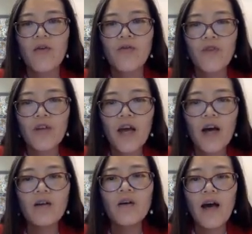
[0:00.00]
For
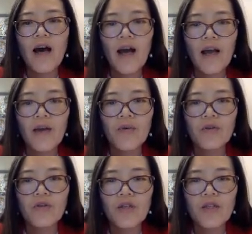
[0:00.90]
now, I
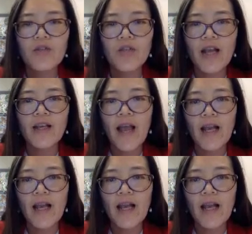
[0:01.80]
will just check